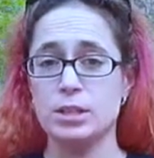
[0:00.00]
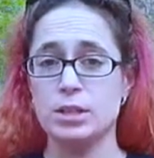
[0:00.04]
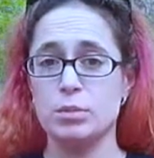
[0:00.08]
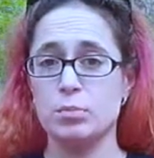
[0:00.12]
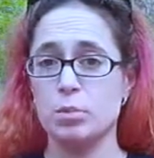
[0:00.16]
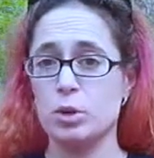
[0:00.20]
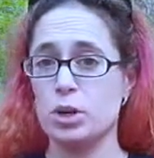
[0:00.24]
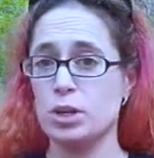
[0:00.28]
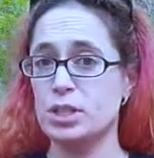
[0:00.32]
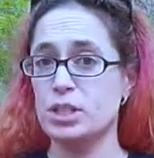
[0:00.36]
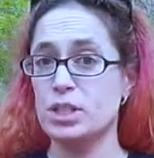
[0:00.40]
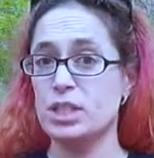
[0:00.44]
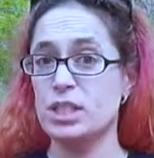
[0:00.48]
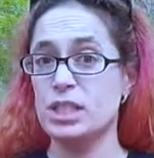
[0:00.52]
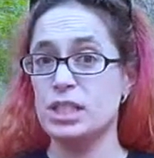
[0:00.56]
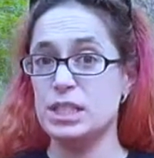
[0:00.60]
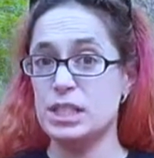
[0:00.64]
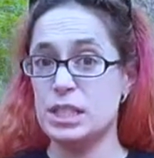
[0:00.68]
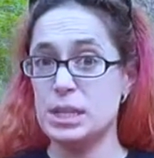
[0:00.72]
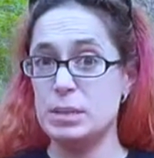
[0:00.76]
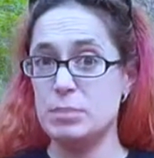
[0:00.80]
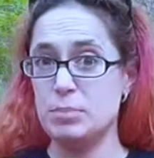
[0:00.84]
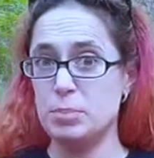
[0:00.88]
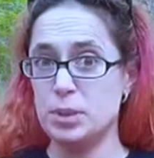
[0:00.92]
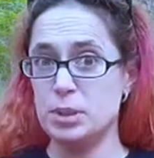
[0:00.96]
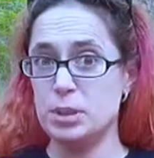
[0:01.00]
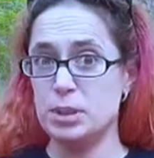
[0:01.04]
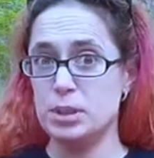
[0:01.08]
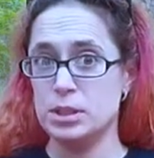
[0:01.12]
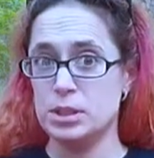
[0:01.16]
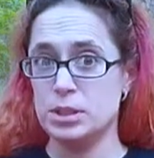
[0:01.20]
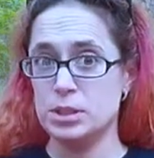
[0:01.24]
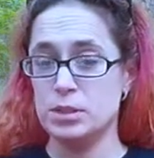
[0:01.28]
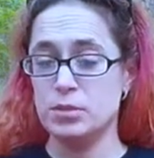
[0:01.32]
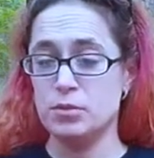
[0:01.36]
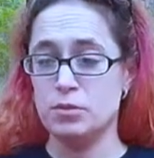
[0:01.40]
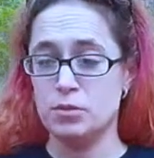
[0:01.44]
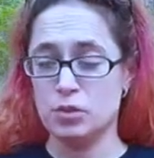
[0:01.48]
Yo, this is
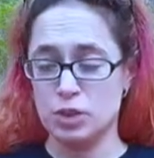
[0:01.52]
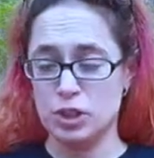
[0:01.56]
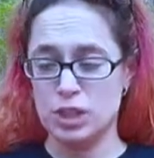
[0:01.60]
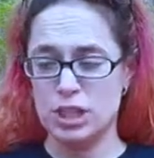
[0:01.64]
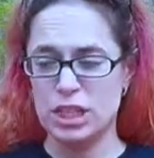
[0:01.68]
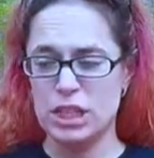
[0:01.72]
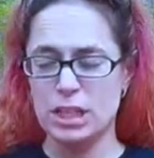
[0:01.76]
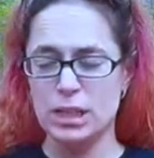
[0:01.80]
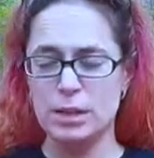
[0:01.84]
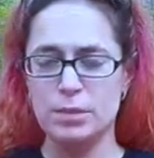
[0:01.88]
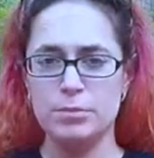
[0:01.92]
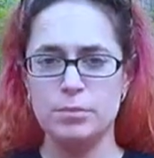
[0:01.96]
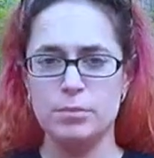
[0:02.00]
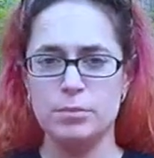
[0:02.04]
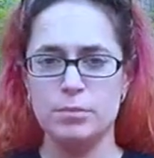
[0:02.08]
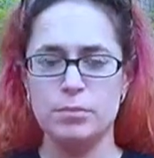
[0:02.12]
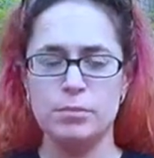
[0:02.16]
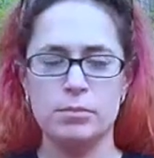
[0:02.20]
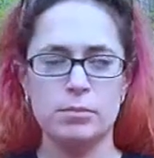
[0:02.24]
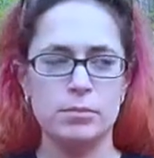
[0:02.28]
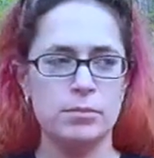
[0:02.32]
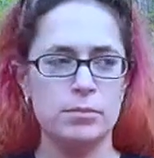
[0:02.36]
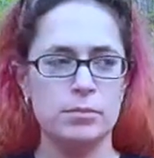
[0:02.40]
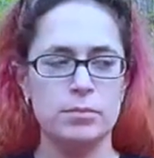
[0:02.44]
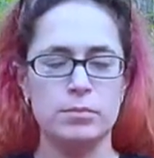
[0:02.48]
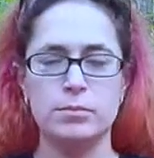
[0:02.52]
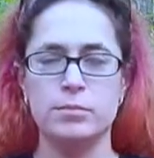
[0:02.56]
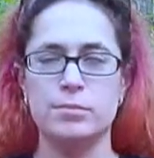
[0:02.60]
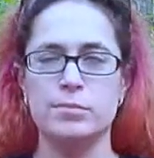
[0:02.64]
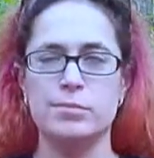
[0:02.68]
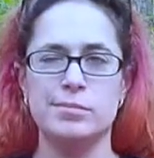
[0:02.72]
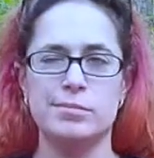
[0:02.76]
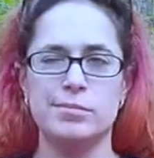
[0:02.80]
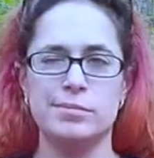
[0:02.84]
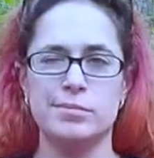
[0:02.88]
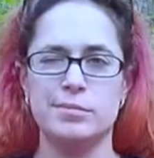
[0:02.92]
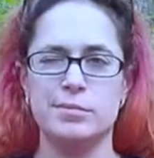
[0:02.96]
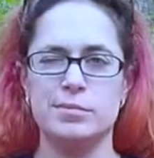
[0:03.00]
good. This stuff
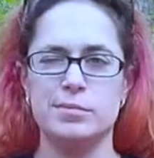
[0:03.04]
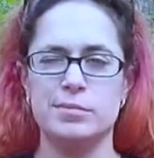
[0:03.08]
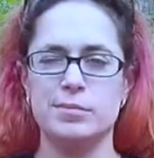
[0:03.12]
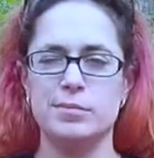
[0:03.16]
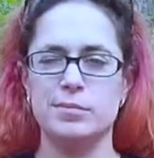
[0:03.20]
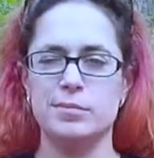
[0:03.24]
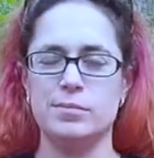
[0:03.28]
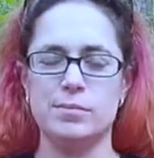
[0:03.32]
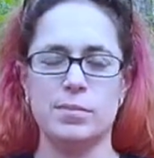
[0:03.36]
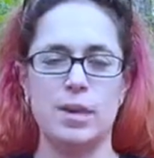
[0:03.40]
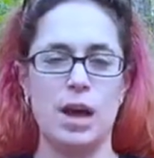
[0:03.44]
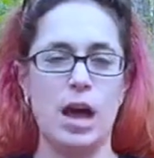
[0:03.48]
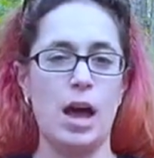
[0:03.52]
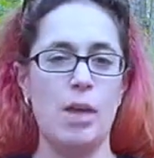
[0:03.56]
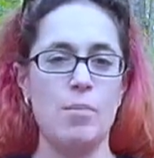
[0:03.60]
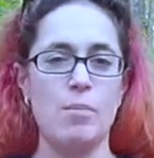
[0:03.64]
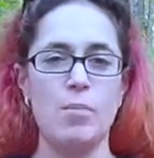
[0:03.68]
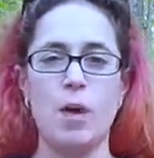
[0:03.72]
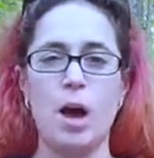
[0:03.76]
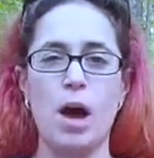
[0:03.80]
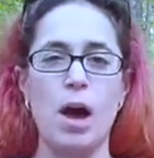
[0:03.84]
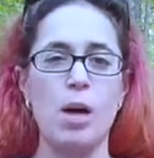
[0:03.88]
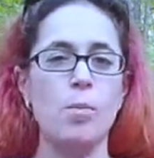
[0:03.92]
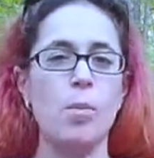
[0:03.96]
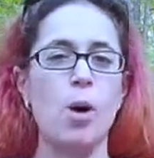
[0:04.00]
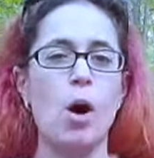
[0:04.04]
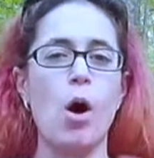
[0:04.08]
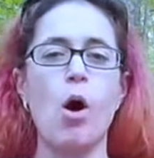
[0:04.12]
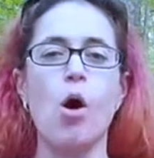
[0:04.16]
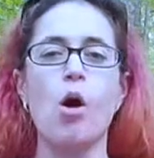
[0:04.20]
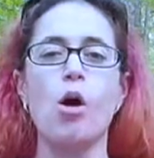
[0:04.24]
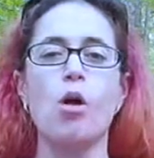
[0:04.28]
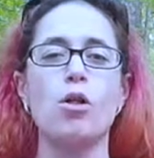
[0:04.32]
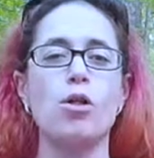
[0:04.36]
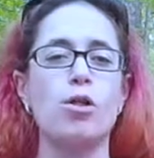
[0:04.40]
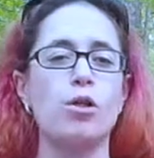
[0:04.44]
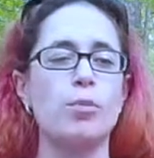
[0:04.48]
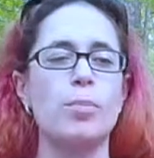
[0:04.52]
is good. Okay, like
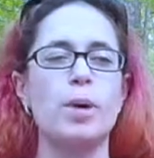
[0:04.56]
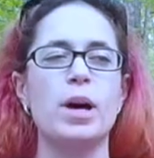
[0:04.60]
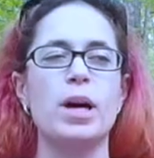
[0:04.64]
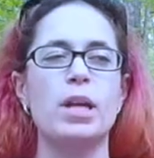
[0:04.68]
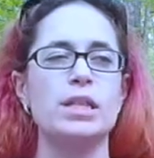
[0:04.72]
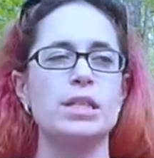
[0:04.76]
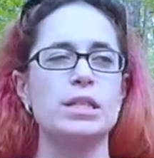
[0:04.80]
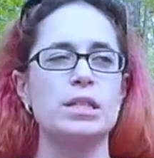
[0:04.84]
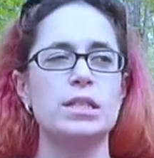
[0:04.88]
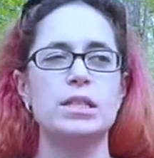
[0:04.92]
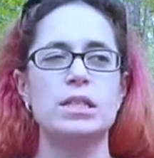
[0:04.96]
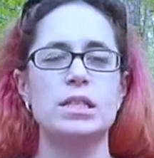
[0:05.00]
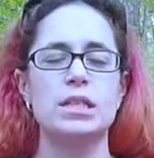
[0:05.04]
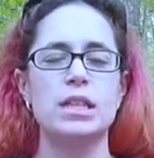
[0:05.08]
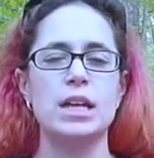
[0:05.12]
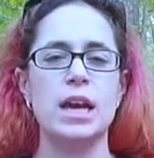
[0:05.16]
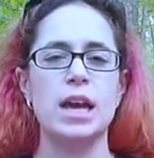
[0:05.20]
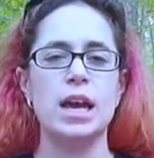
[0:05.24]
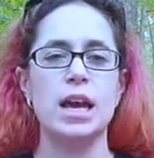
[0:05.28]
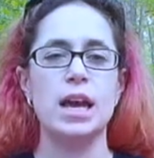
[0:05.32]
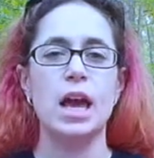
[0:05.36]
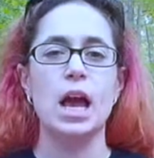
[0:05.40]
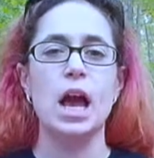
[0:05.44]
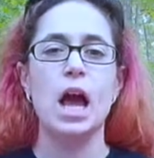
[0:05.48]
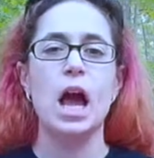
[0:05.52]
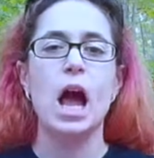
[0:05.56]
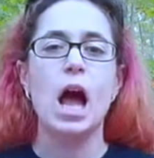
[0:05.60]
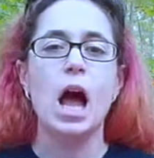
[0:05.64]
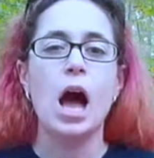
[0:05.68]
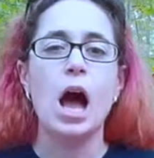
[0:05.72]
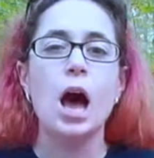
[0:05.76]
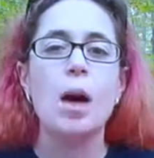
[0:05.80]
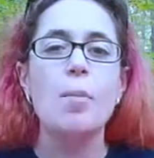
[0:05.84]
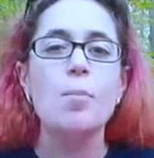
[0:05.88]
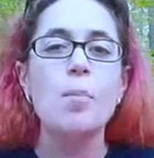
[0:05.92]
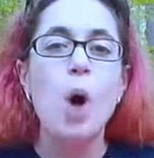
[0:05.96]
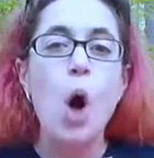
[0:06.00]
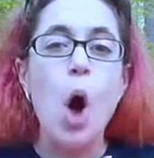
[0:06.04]
this is the first steep tea I've ever
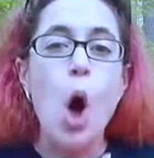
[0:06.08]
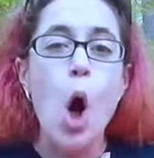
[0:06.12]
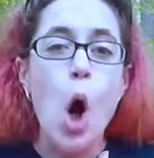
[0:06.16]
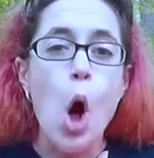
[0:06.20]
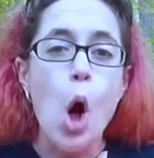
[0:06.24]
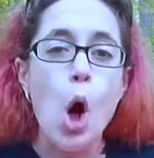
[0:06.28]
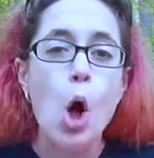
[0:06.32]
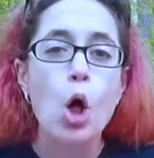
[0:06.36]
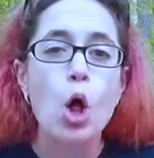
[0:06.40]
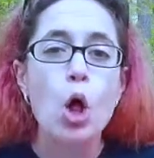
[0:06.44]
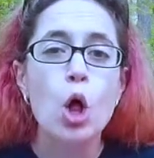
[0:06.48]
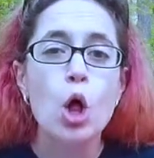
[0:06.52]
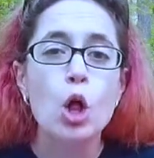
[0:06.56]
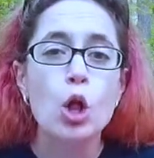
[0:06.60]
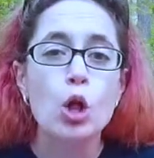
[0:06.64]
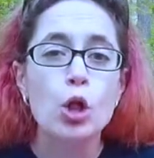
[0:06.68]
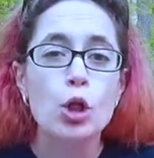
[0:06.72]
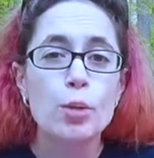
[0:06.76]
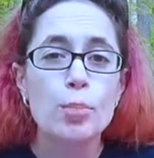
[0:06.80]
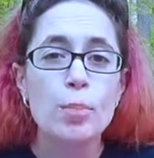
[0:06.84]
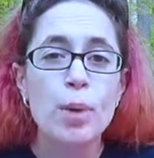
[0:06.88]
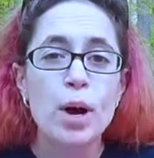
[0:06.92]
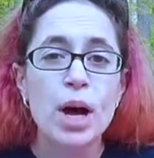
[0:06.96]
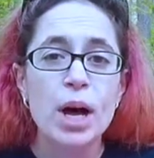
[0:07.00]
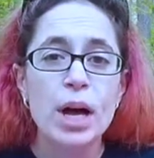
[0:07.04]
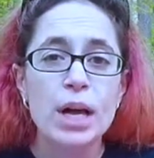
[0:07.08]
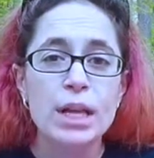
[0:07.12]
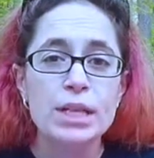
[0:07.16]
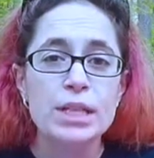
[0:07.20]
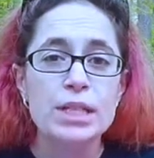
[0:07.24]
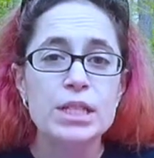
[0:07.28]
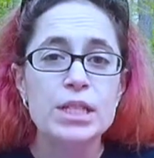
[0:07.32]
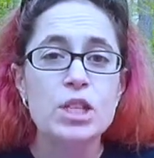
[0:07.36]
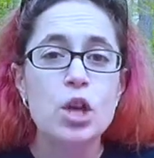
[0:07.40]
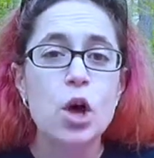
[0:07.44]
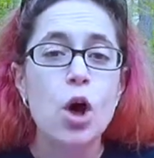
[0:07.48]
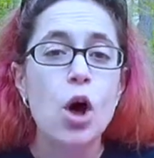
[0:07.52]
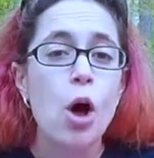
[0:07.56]
had from Steep Tea, and
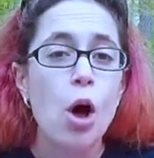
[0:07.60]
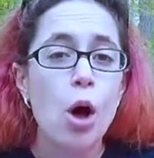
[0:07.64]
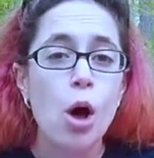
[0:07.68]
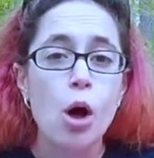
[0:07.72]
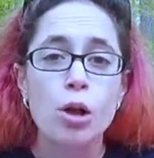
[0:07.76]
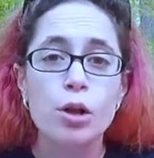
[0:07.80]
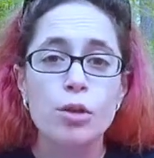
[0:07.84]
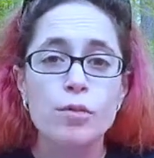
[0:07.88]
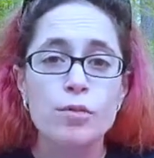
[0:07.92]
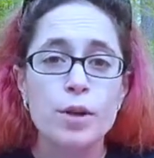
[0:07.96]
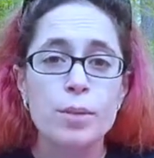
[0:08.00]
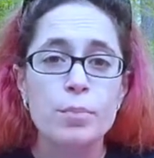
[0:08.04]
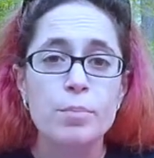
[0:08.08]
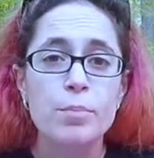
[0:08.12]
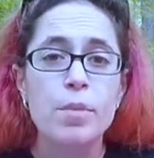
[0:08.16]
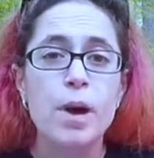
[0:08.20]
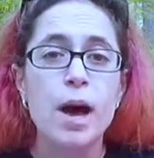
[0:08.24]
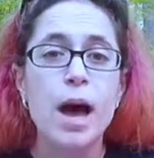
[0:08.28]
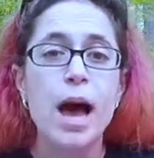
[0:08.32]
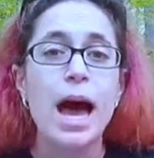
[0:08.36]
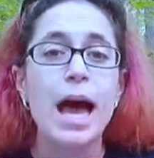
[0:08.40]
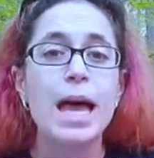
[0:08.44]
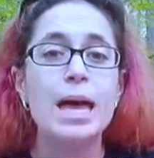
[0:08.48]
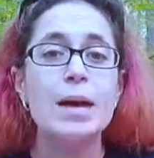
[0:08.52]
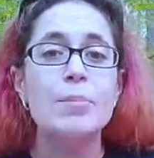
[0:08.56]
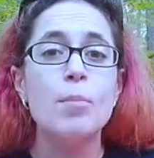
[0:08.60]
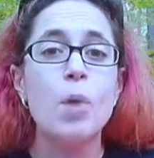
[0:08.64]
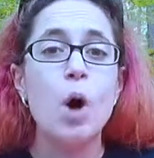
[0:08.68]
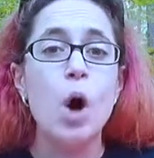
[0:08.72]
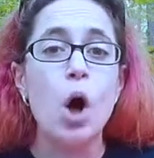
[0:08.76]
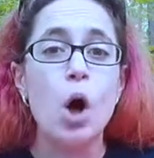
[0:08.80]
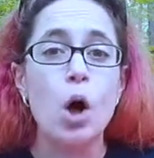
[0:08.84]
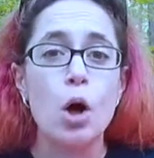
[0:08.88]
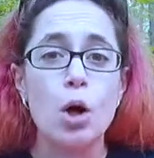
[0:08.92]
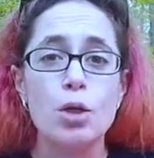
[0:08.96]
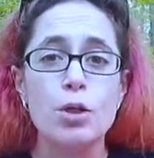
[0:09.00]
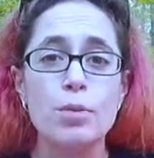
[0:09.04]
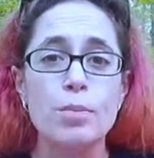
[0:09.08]
it's probably the last because the price
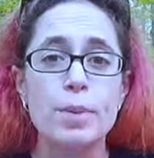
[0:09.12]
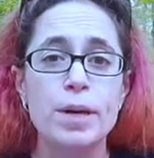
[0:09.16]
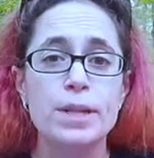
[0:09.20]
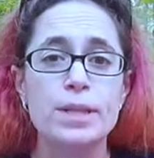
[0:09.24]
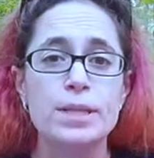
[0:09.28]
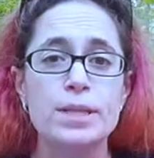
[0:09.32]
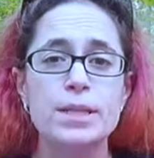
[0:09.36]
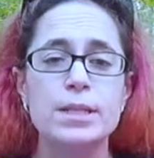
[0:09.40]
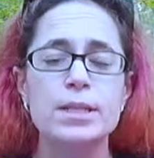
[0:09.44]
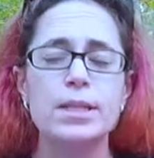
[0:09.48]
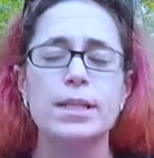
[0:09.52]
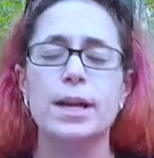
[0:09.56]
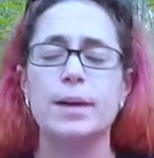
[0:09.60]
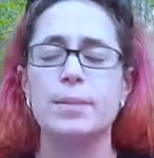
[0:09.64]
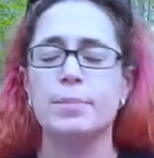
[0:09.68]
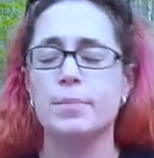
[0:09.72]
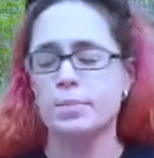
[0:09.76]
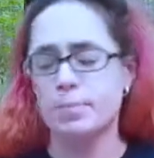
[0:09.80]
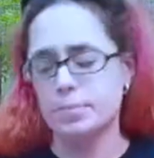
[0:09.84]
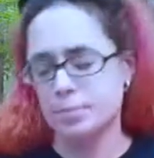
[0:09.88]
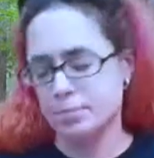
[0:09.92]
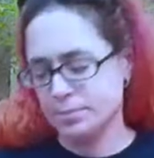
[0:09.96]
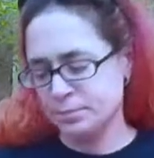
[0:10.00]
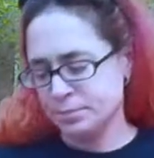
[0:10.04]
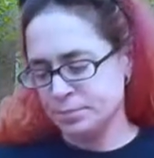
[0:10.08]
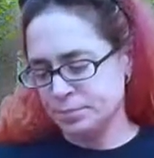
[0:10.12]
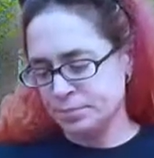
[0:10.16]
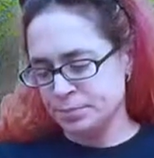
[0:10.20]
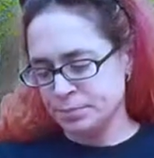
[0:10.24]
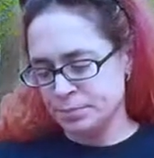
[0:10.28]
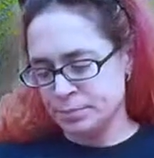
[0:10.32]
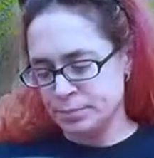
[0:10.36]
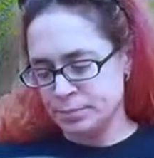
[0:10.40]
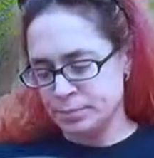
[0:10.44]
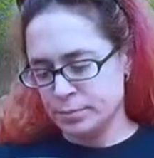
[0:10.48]
is steep for tea.